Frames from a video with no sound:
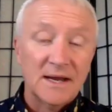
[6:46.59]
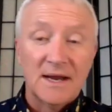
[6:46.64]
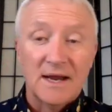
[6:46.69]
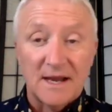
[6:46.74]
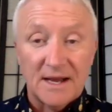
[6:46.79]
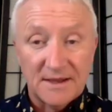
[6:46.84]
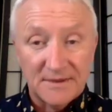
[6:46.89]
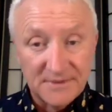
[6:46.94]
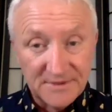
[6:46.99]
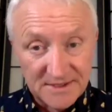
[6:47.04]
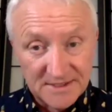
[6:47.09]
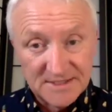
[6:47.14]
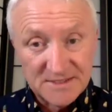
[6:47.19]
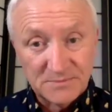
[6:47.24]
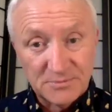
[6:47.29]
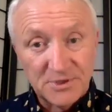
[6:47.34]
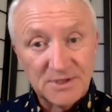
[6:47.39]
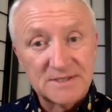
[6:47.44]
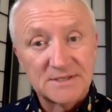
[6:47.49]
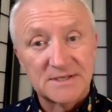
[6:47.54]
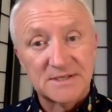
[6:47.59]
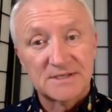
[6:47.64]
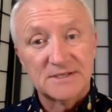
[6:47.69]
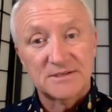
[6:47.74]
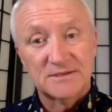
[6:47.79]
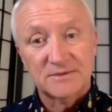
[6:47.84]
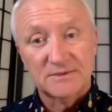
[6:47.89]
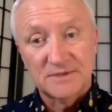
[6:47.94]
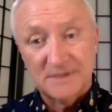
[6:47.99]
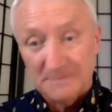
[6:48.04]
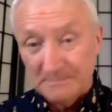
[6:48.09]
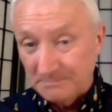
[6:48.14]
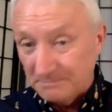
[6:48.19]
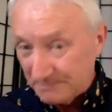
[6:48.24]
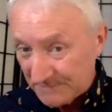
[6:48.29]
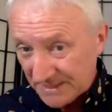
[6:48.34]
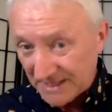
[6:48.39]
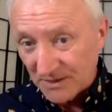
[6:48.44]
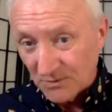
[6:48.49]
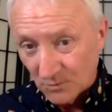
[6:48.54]
And this brings us to the
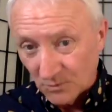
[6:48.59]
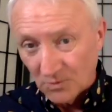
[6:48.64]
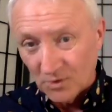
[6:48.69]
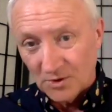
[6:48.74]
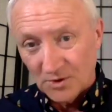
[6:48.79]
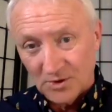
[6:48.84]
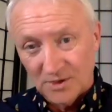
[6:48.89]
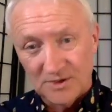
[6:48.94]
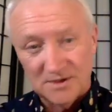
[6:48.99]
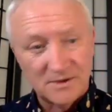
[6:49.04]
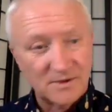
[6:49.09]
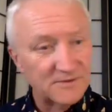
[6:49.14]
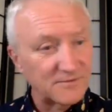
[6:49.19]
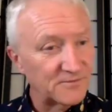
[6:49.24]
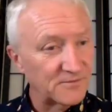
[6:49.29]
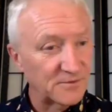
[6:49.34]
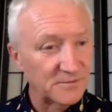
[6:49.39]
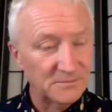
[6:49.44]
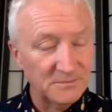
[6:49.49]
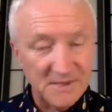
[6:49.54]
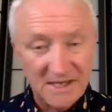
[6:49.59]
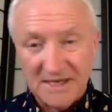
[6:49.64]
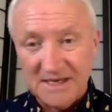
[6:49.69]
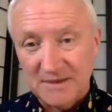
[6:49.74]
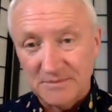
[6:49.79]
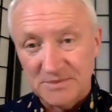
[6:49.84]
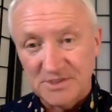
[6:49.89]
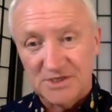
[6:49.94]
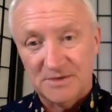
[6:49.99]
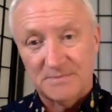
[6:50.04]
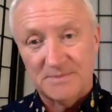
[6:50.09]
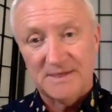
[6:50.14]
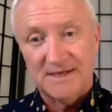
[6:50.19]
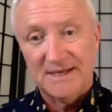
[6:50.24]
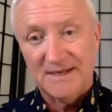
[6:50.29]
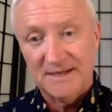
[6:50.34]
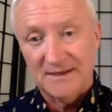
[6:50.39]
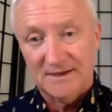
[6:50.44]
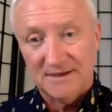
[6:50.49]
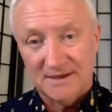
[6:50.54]
big word for mediumship and
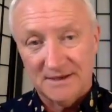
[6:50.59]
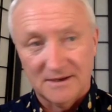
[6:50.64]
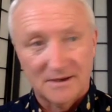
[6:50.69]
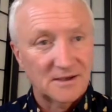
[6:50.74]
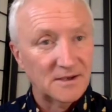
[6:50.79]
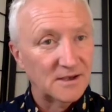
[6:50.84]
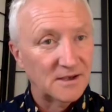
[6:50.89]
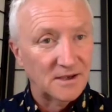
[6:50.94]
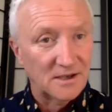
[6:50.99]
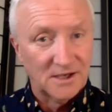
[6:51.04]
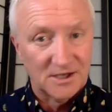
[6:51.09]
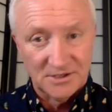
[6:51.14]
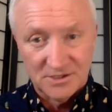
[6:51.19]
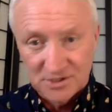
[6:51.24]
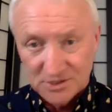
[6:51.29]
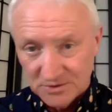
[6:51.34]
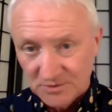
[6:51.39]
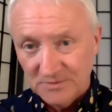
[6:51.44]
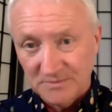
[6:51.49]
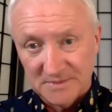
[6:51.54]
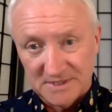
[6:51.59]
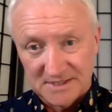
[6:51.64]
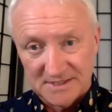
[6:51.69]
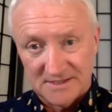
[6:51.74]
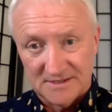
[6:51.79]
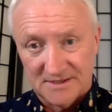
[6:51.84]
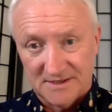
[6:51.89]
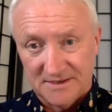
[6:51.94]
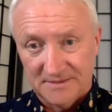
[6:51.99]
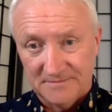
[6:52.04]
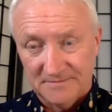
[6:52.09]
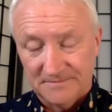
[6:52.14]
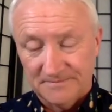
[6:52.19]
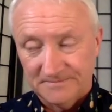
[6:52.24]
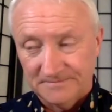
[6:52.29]
healing: attunement time.